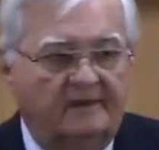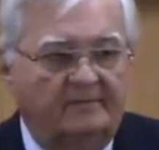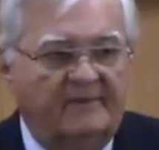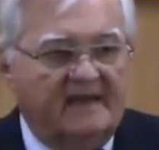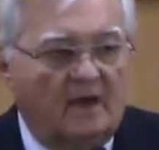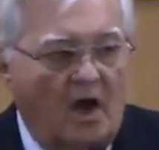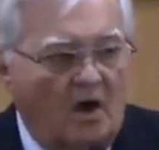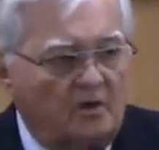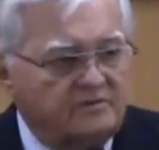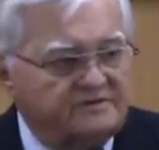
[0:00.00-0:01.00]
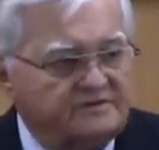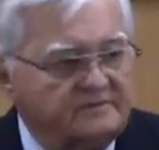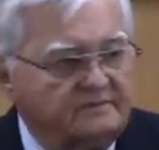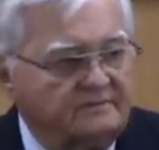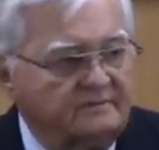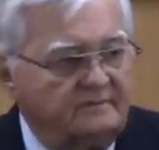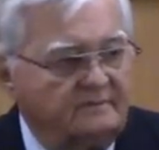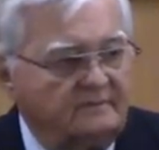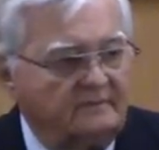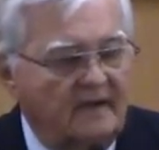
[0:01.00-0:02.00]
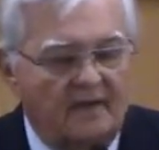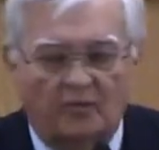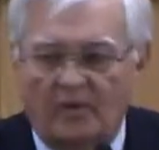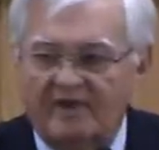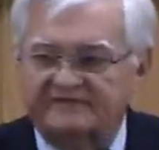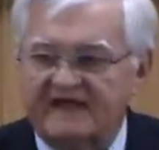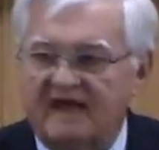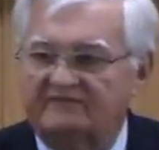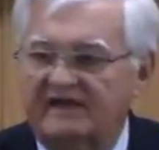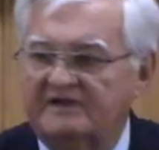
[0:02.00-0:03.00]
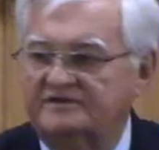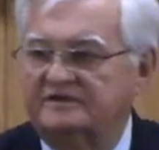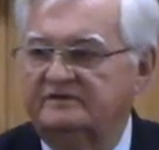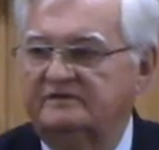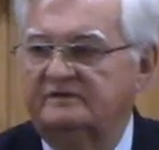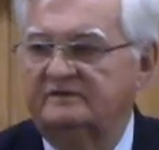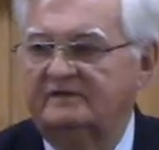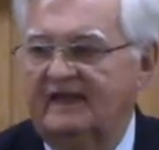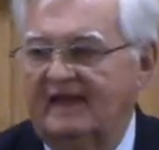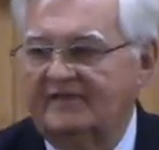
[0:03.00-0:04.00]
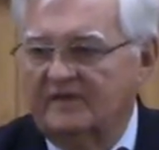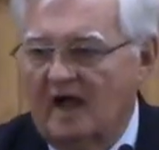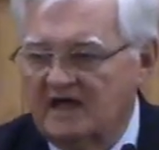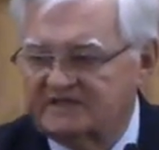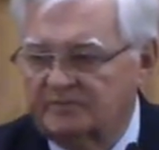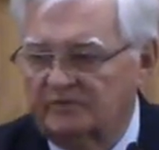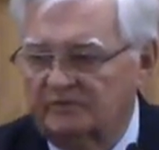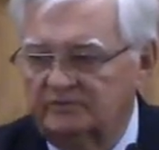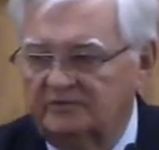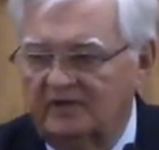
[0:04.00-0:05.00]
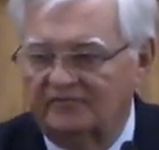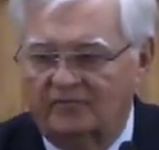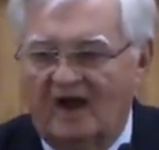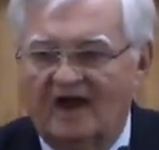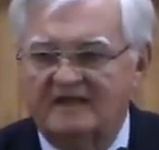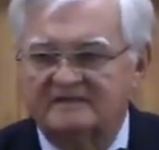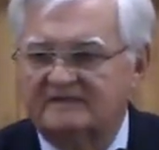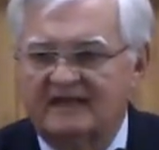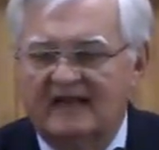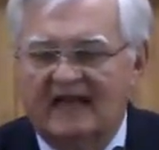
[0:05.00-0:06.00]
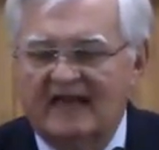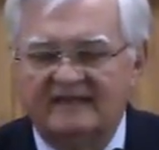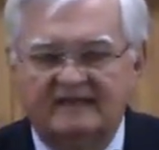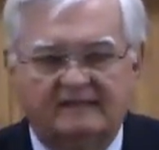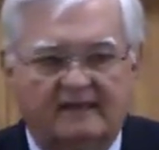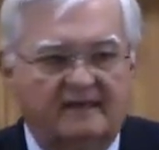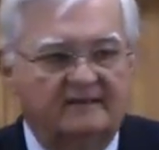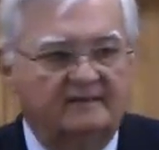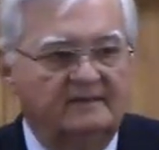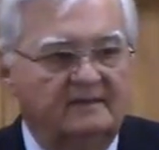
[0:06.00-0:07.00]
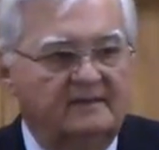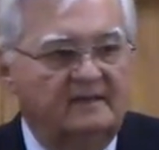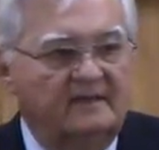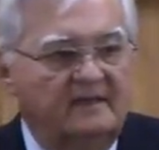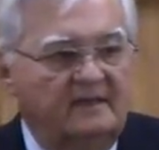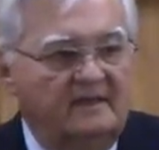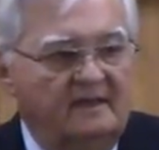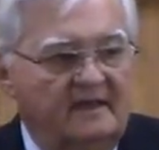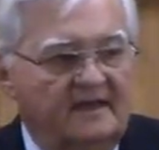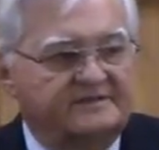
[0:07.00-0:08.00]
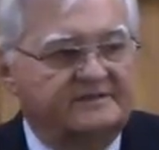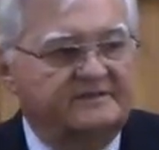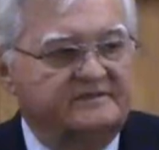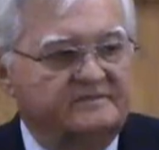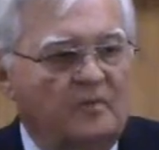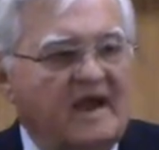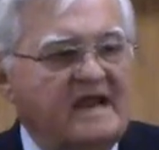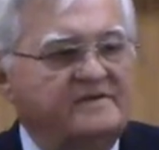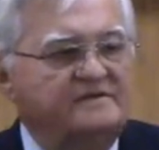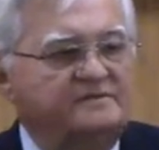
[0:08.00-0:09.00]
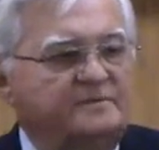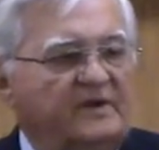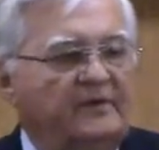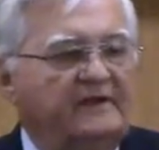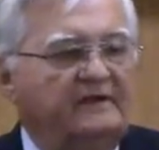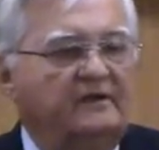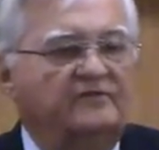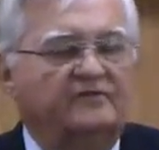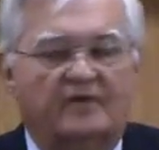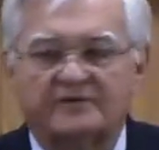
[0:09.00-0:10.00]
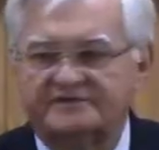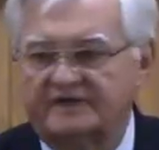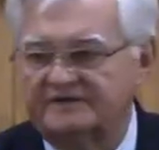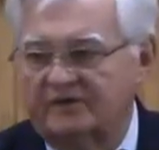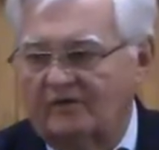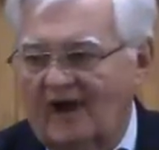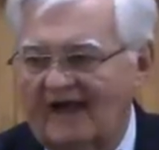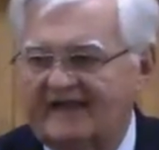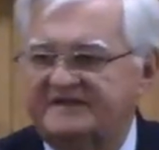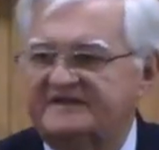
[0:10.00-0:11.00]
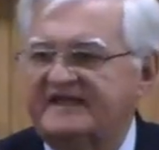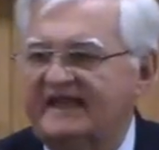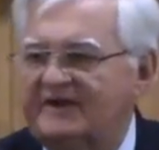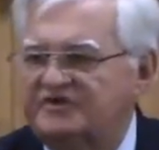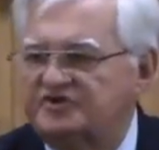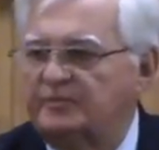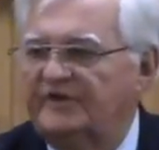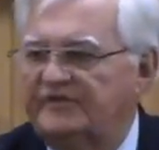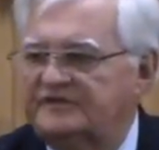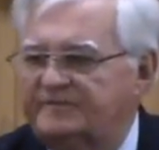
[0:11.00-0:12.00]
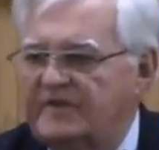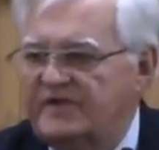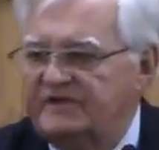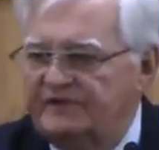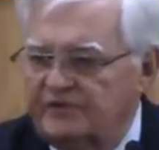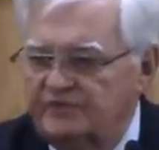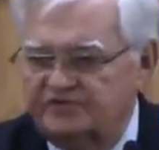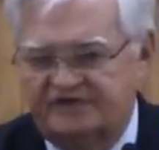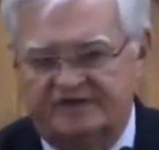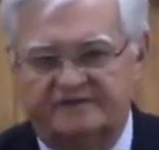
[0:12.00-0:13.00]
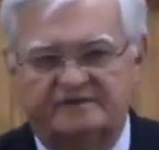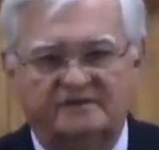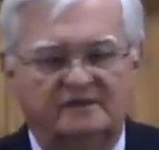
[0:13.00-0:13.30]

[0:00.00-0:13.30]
being lost, and the way of salvation in the gospel of Christ? I think not. It's the way the Spirit converts us to Christ. It's the instrument the Spirit uses